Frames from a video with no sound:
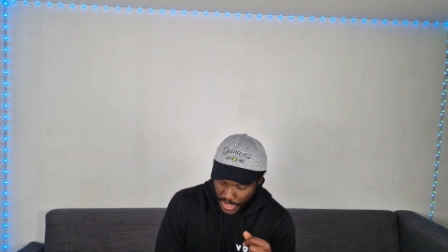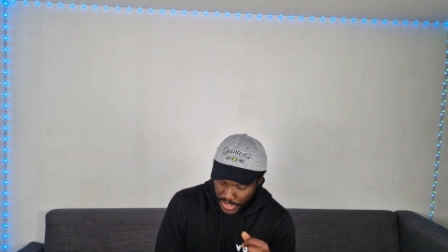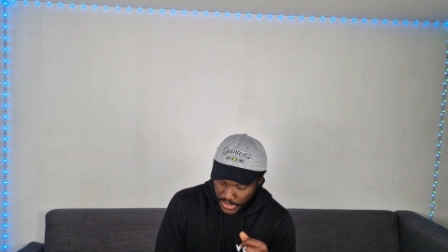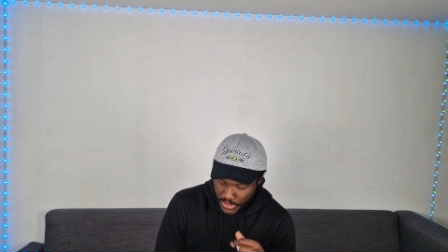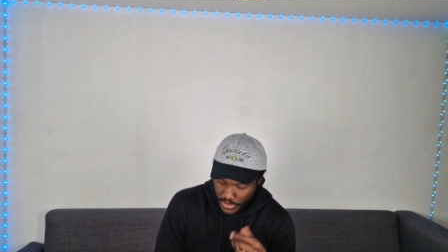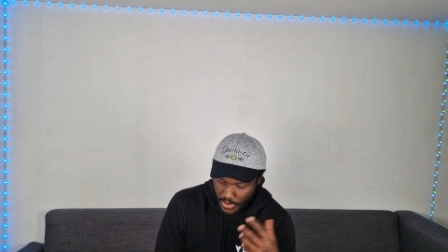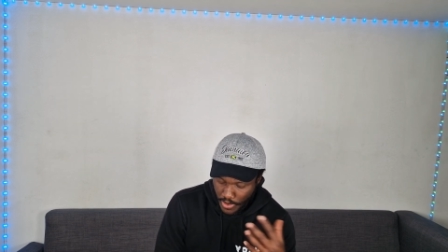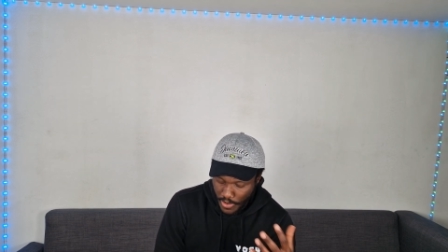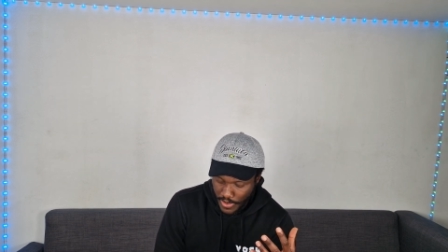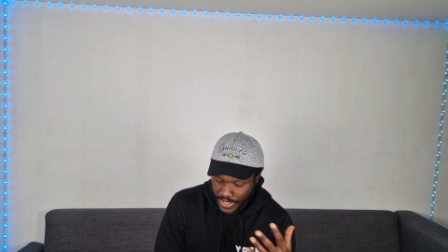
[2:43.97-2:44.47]

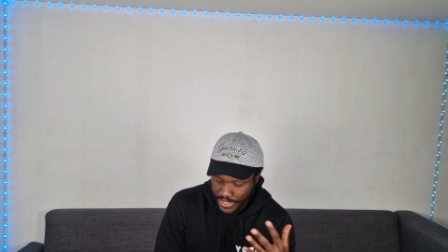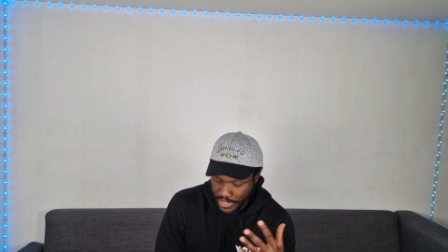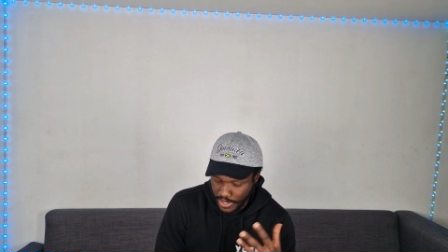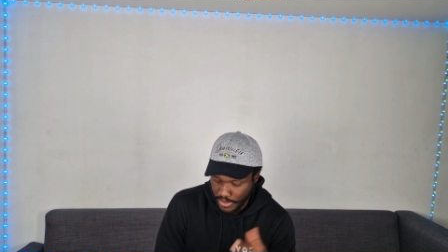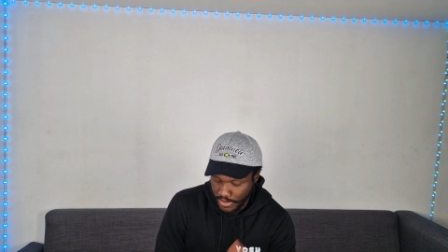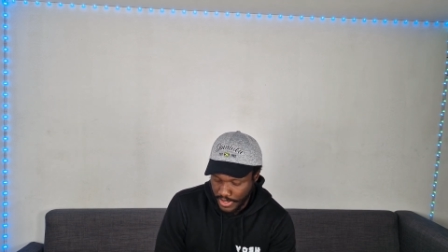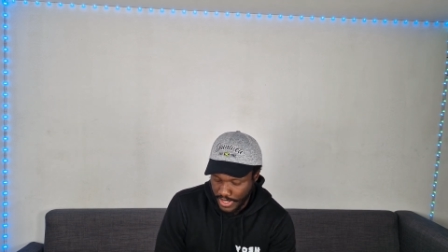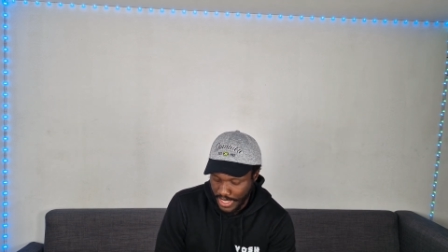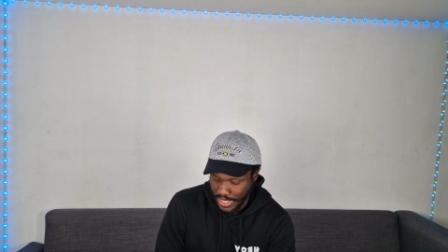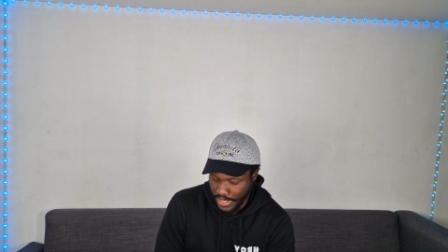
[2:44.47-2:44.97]
So all in
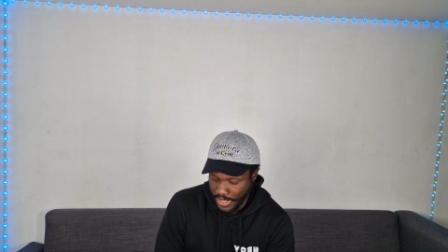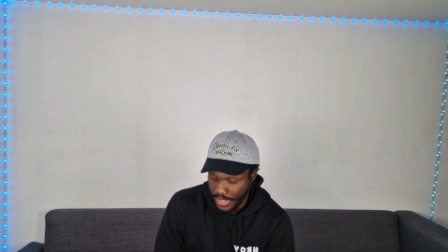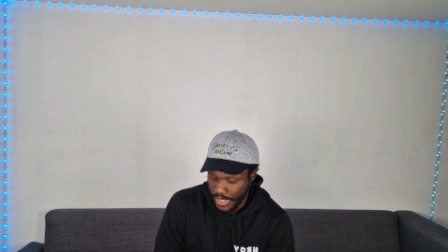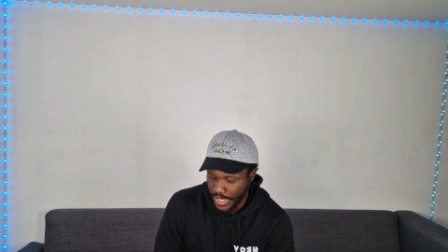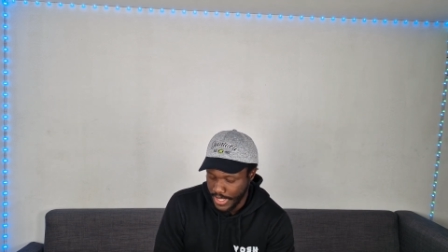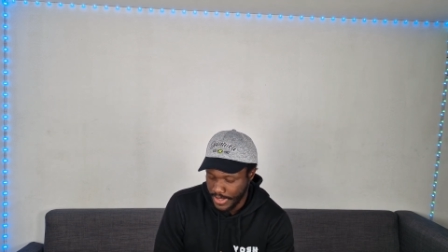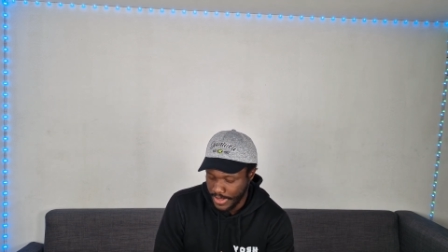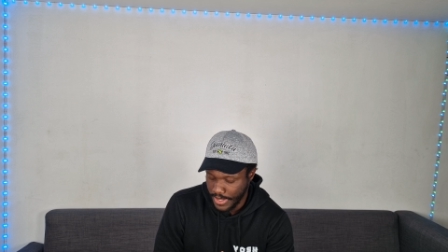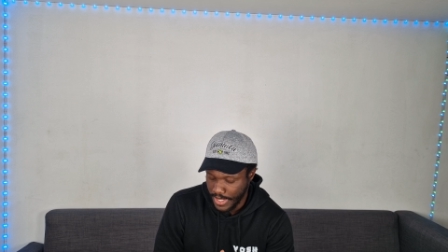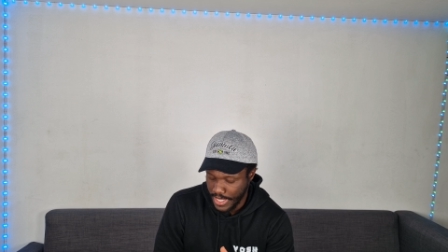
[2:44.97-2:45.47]
all,
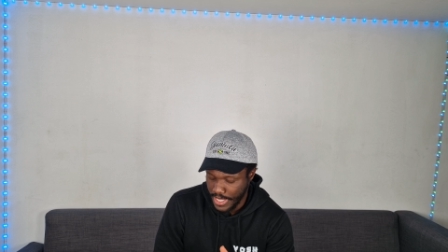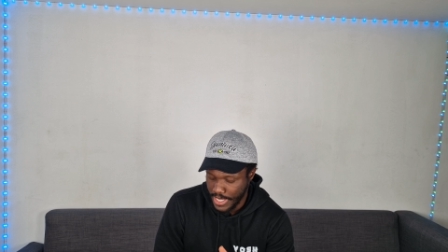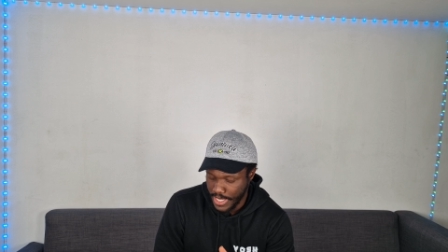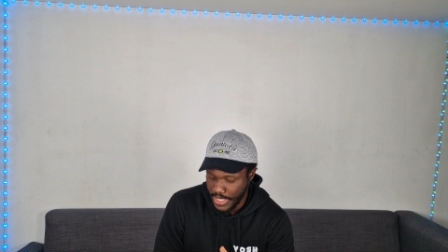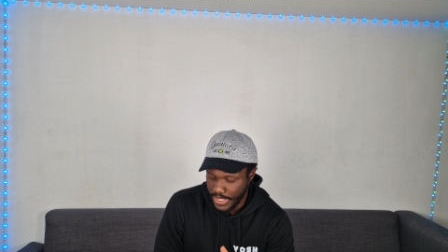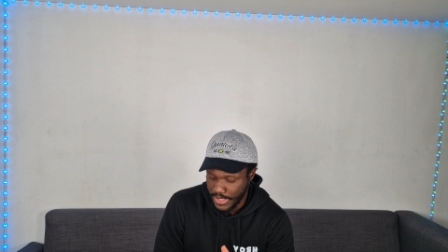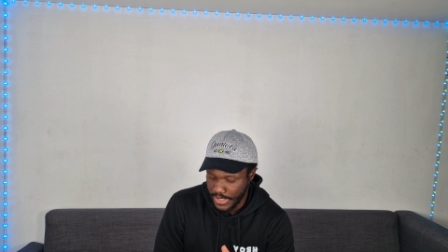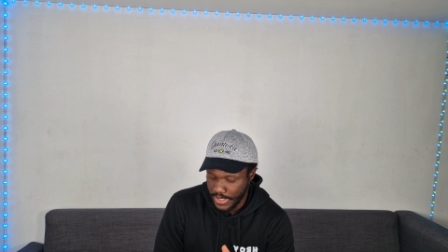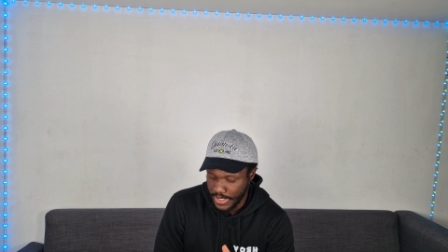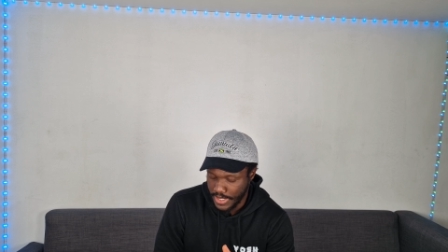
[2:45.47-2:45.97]
I
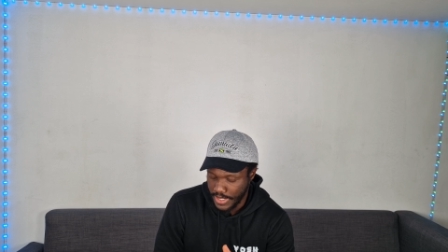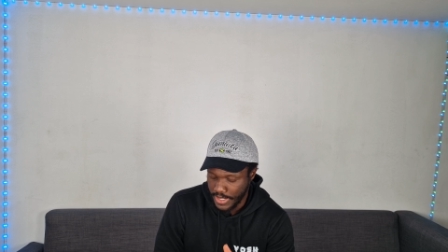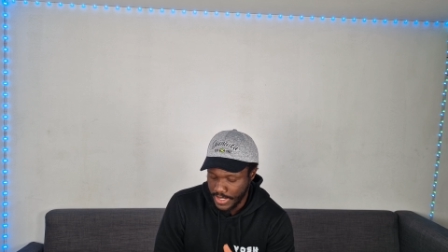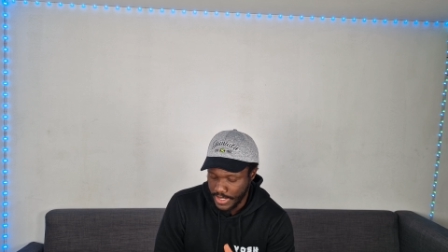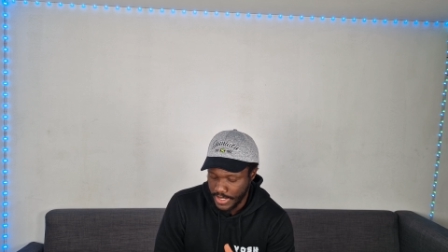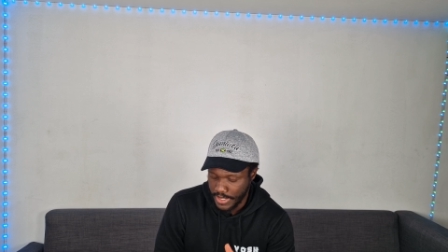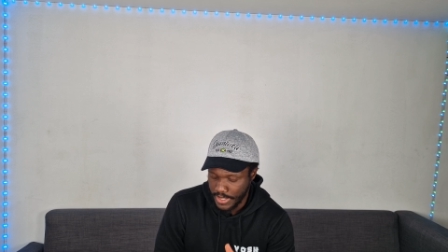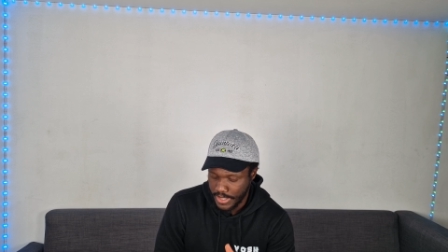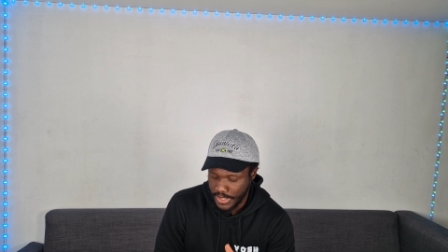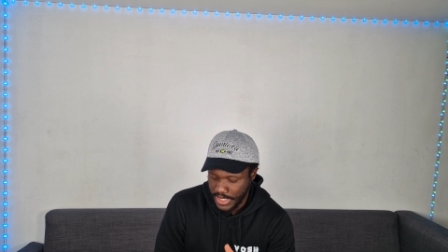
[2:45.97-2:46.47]
think it's
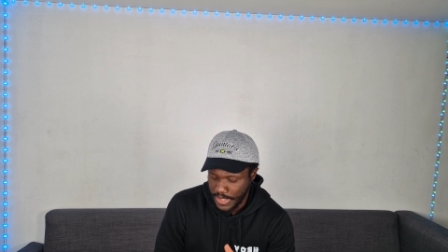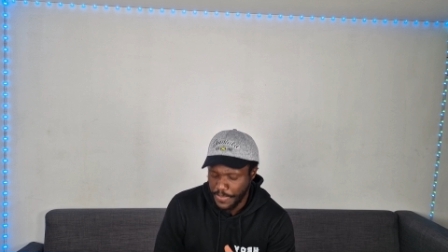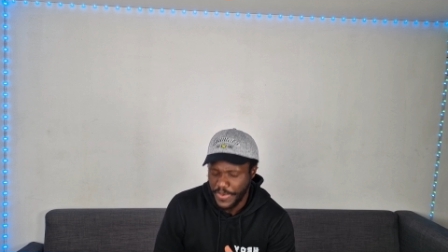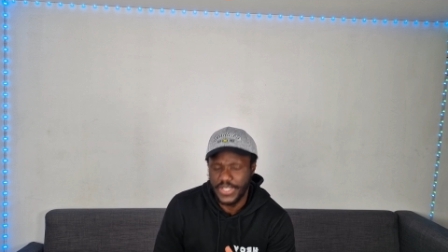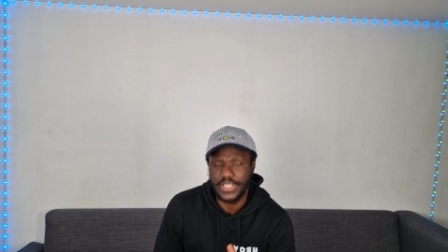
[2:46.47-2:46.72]
a